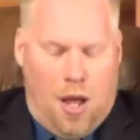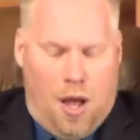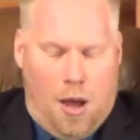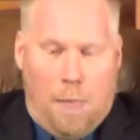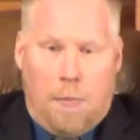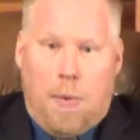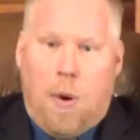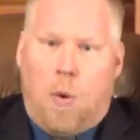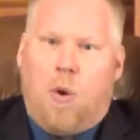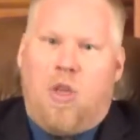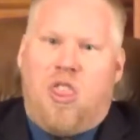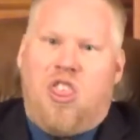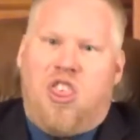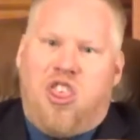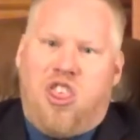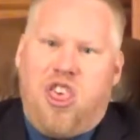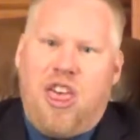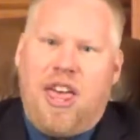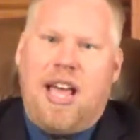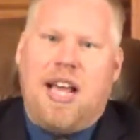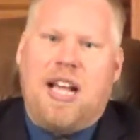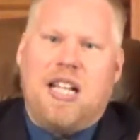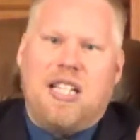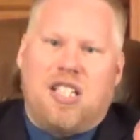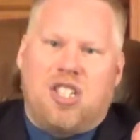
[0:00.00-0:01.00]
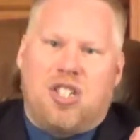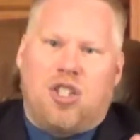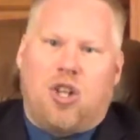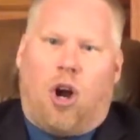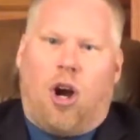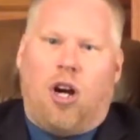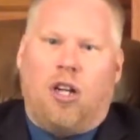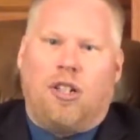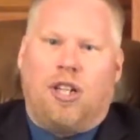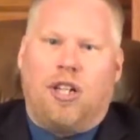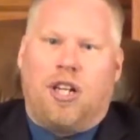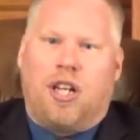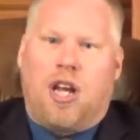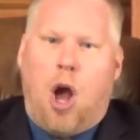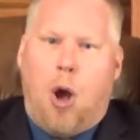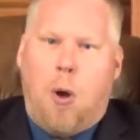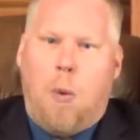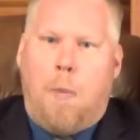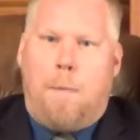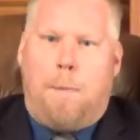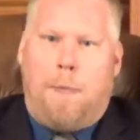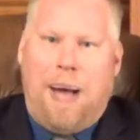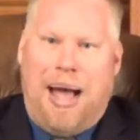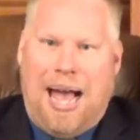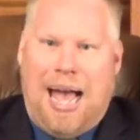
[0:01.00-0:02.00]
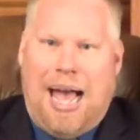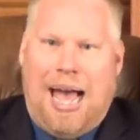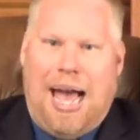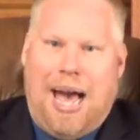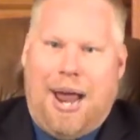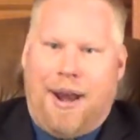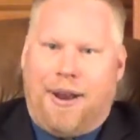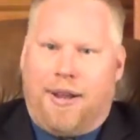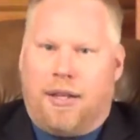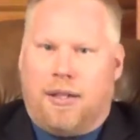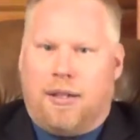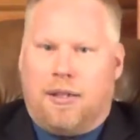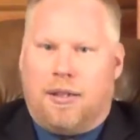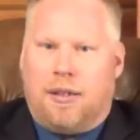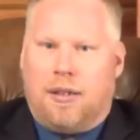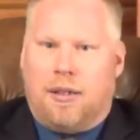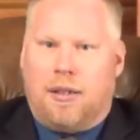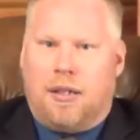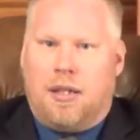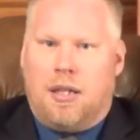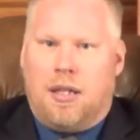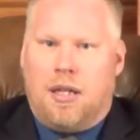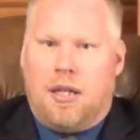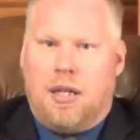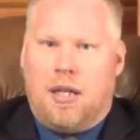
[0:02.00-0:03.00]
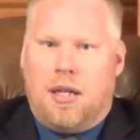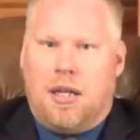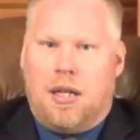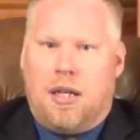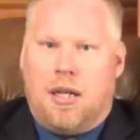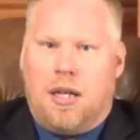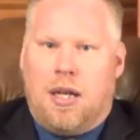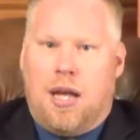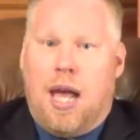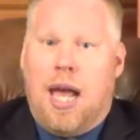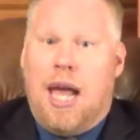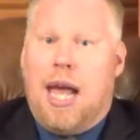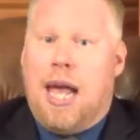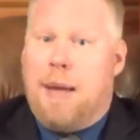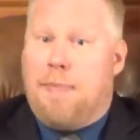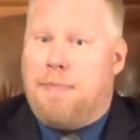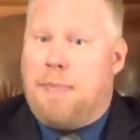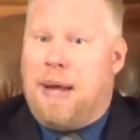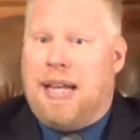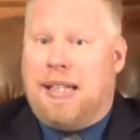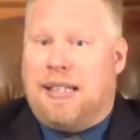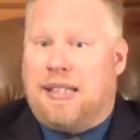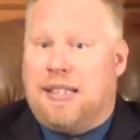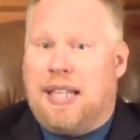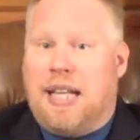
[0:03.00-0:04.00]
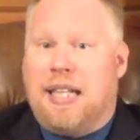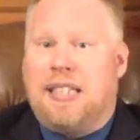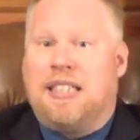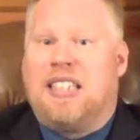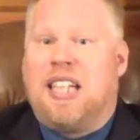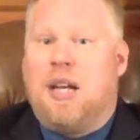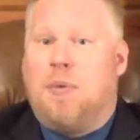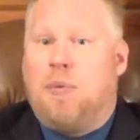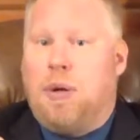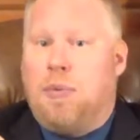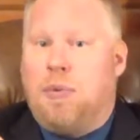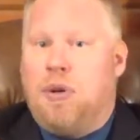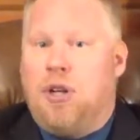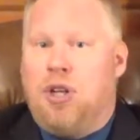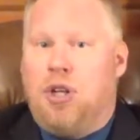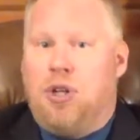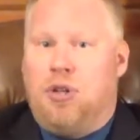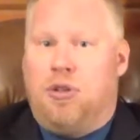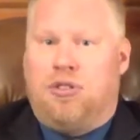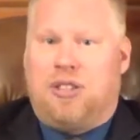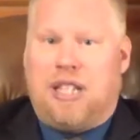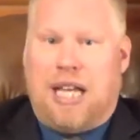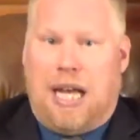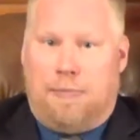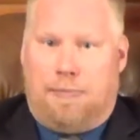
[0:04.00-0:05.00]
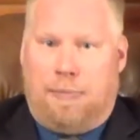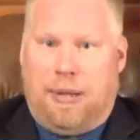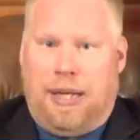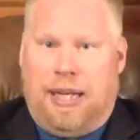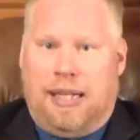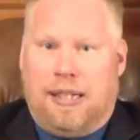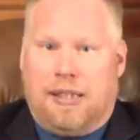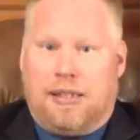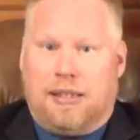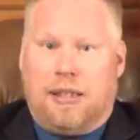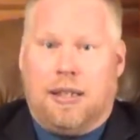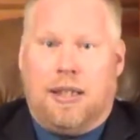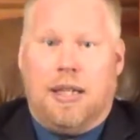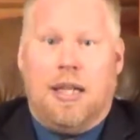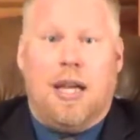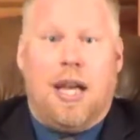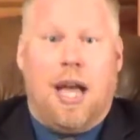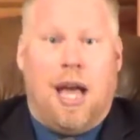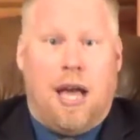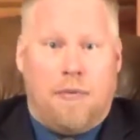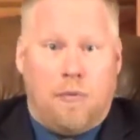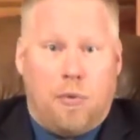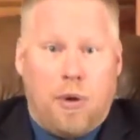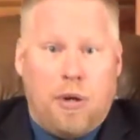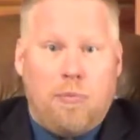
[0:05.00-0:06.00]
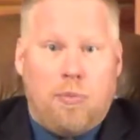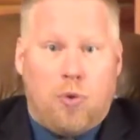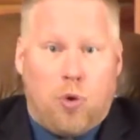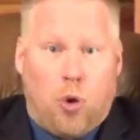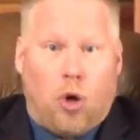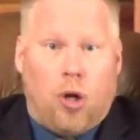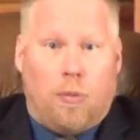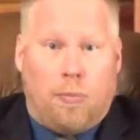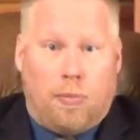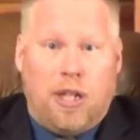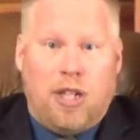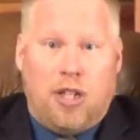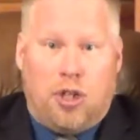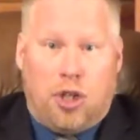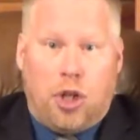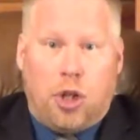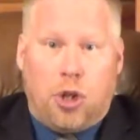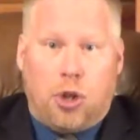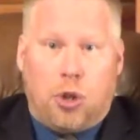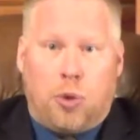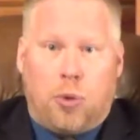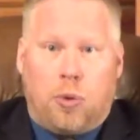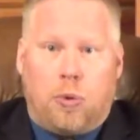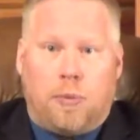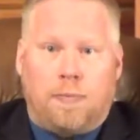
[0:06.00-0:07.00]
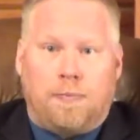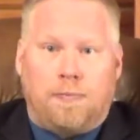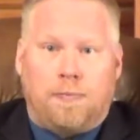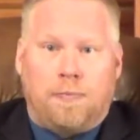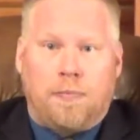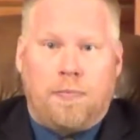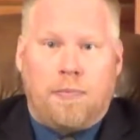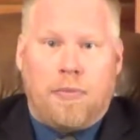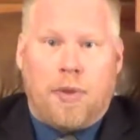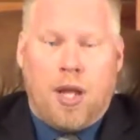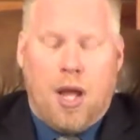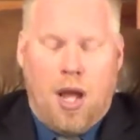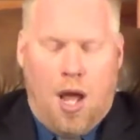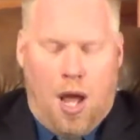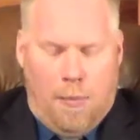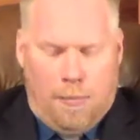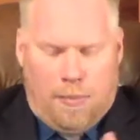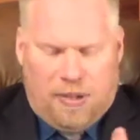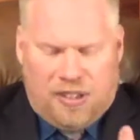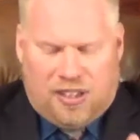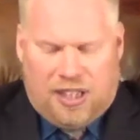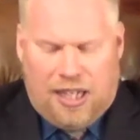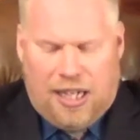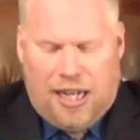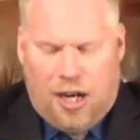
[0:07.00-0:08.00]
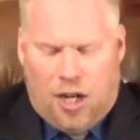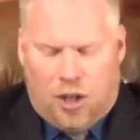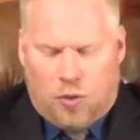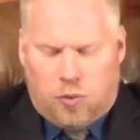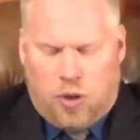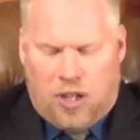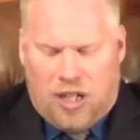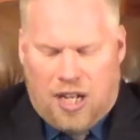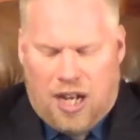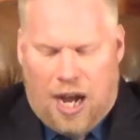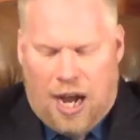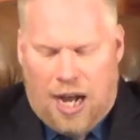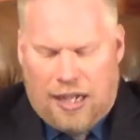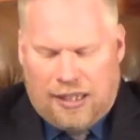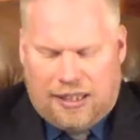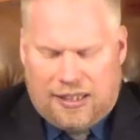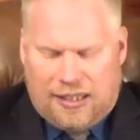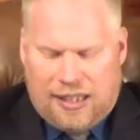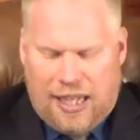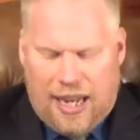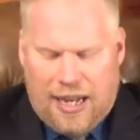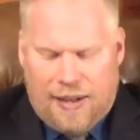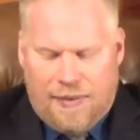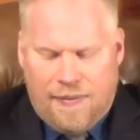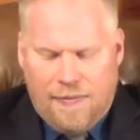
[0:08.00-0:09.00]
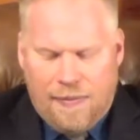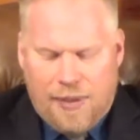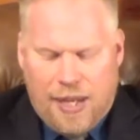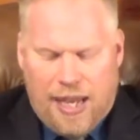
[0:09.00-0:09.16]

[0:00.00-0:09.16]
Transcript: But when things start to go bad, it makes sense that we would lose that peace. And we normally do. But see, here's what God's saying.